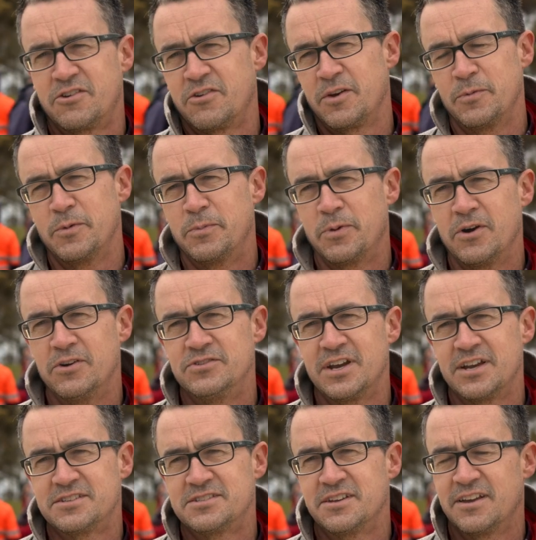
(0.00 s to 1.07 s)
incredible
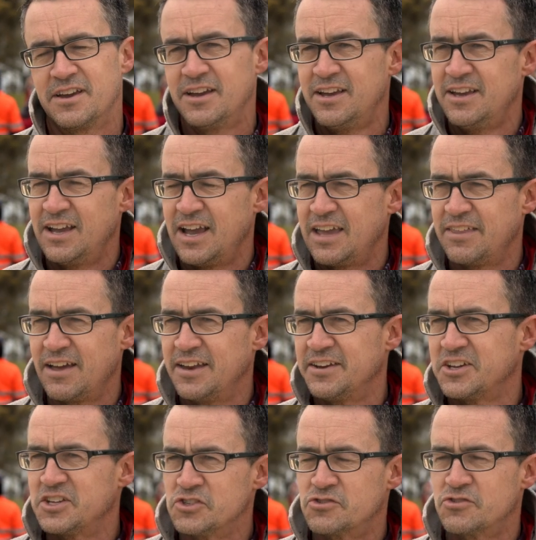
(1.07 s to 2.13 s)
projects that are either
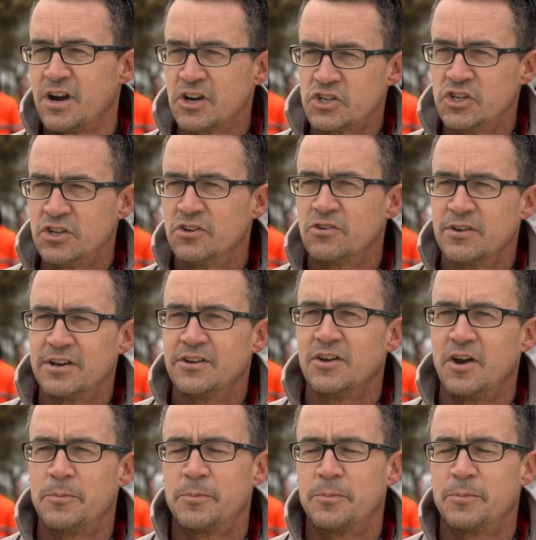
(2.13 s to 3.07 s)
under construction or in